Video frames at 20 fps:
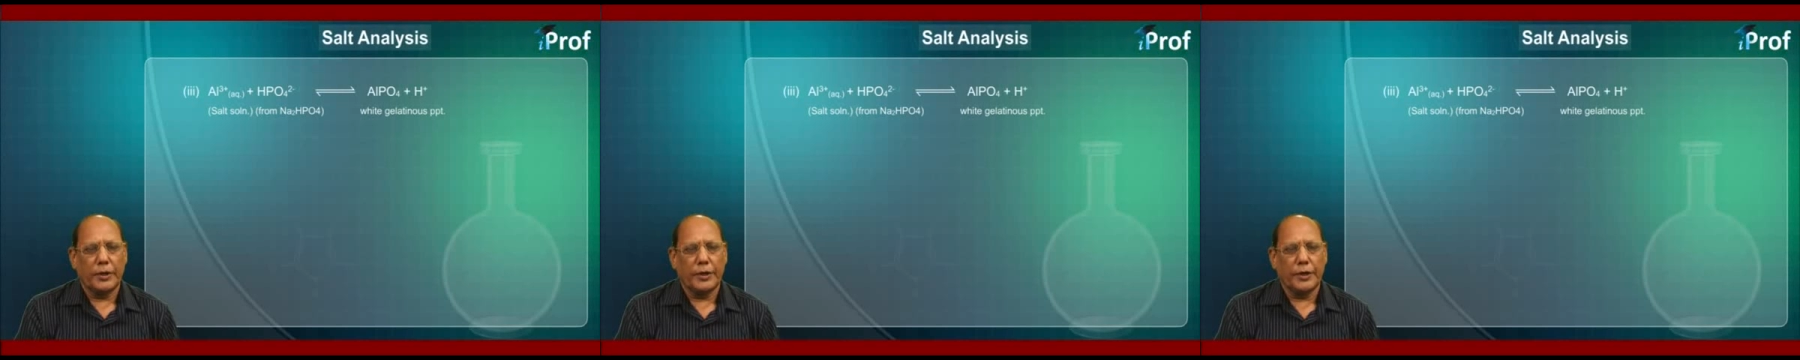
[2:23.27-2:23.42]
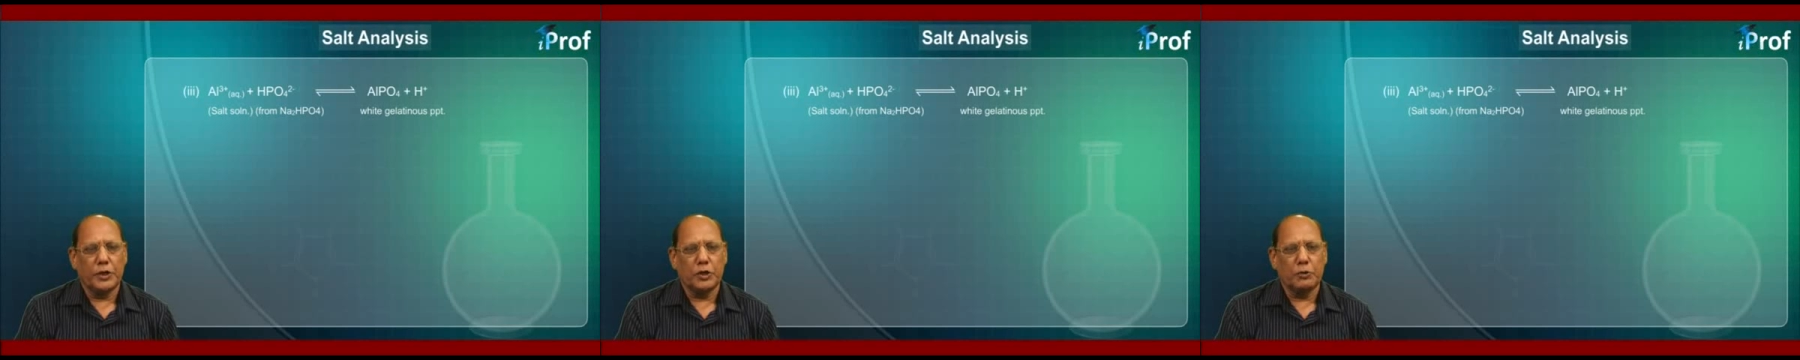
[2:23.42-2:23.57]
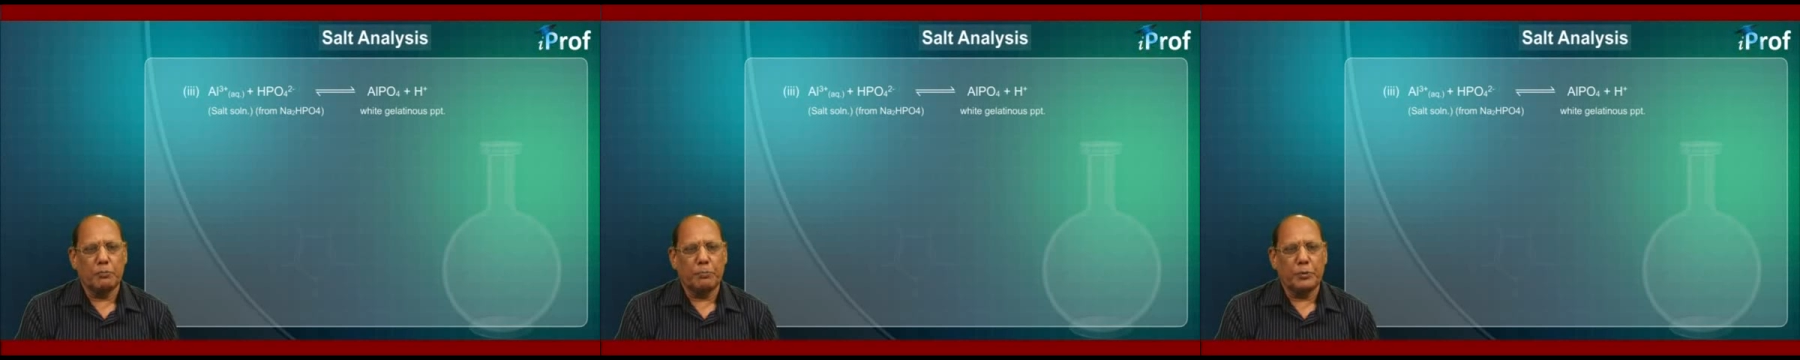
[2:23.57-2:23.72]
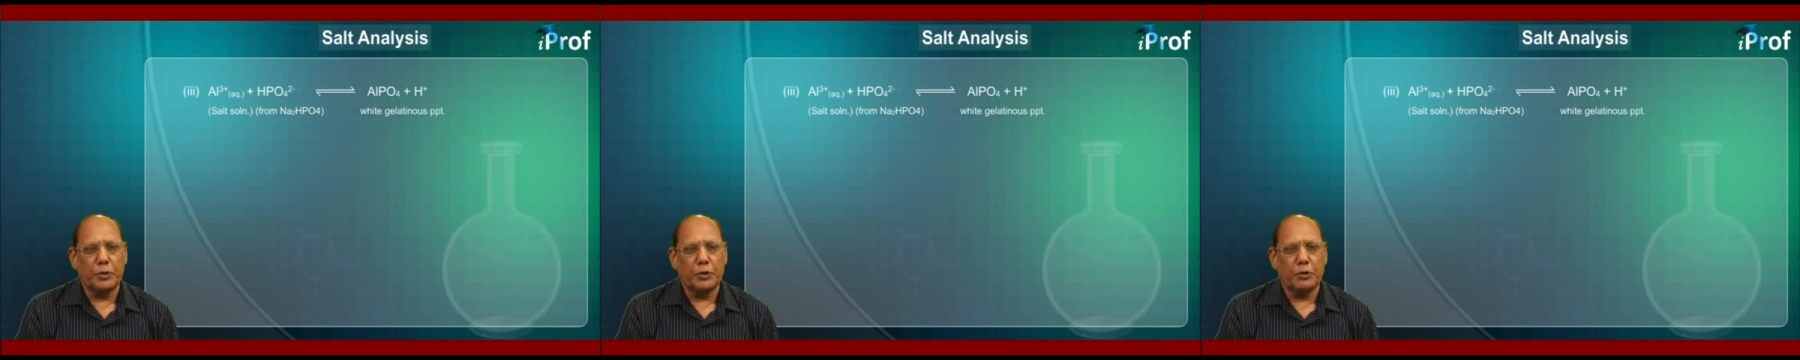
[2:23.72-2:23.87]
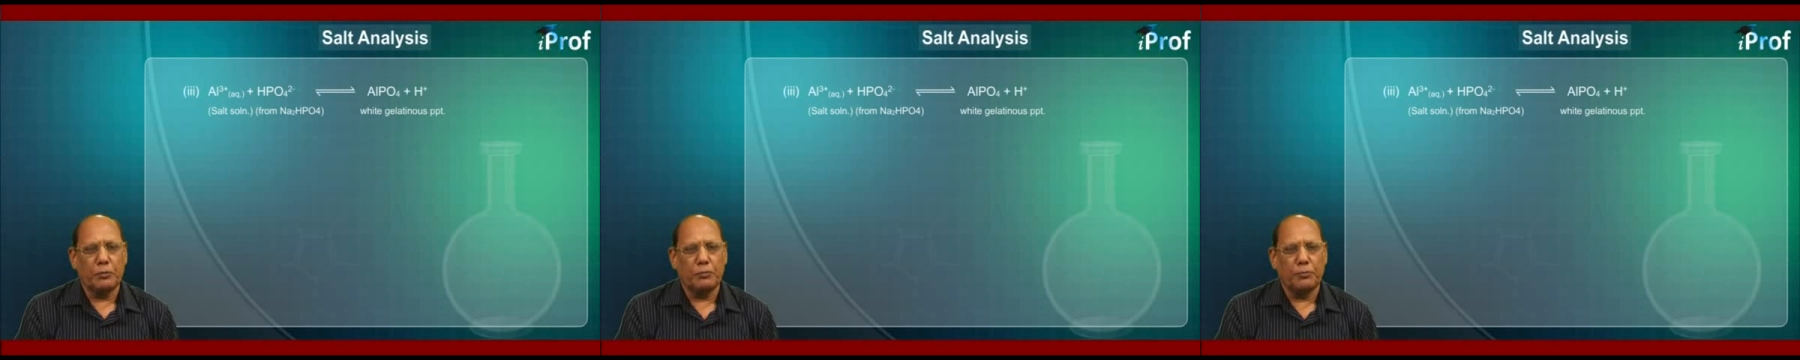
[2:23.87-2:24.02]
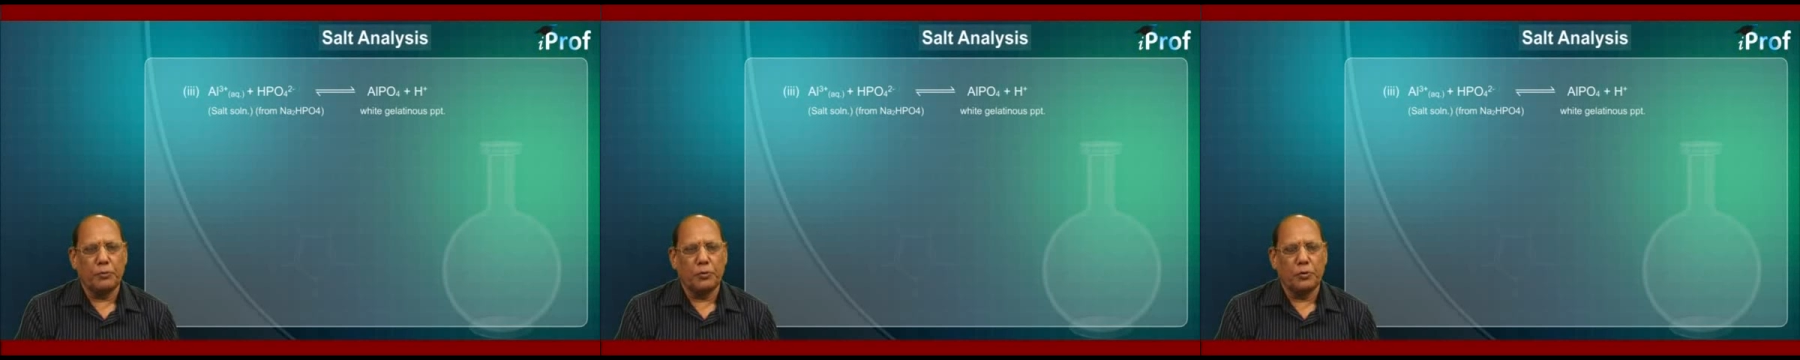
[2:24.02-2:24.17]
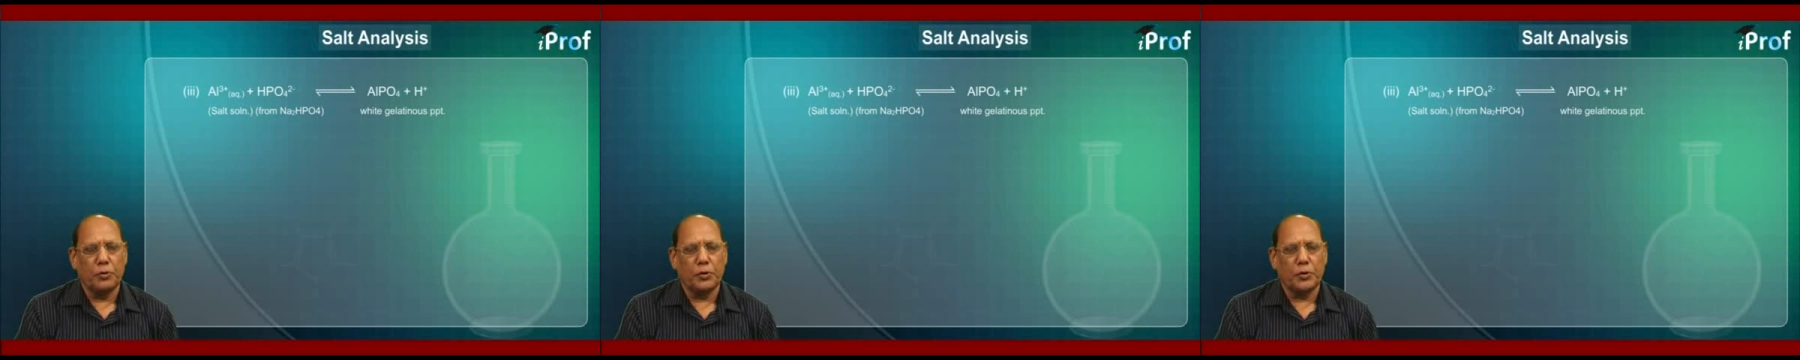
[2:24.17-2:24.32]

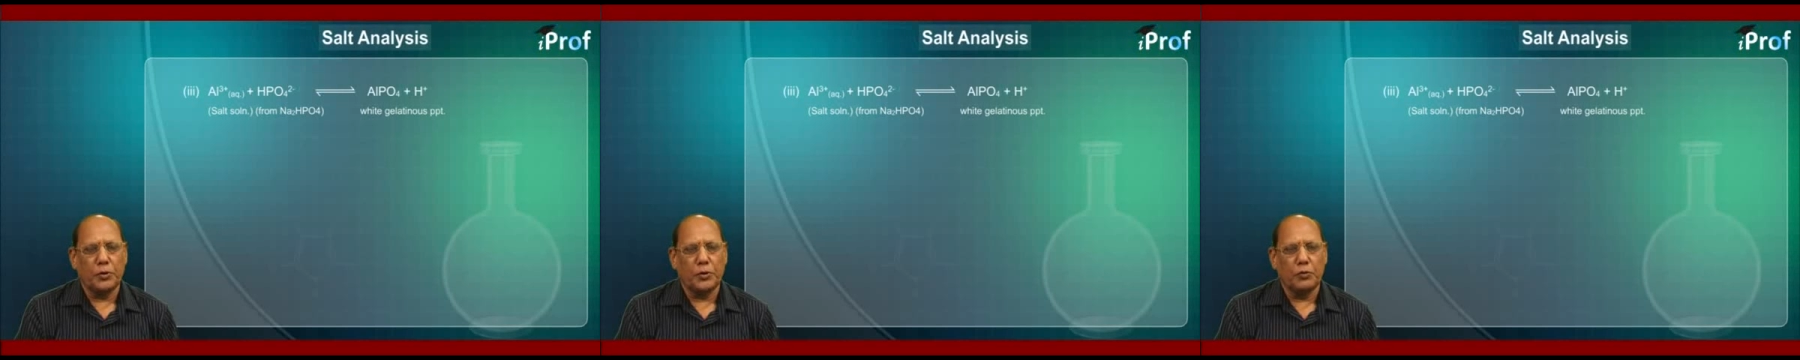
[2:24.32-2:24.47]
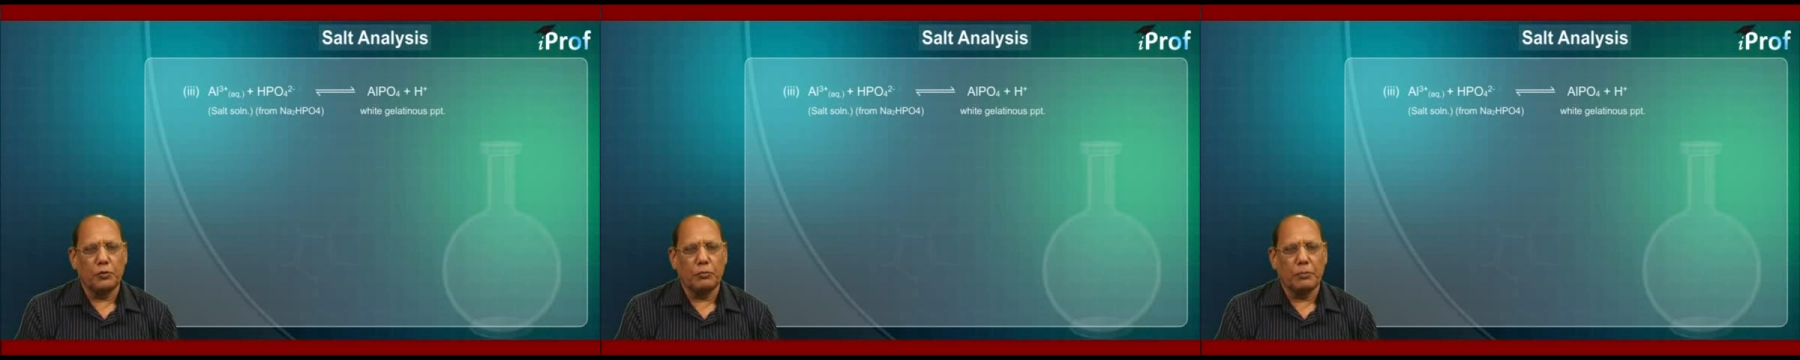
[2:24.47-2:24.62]
HPO4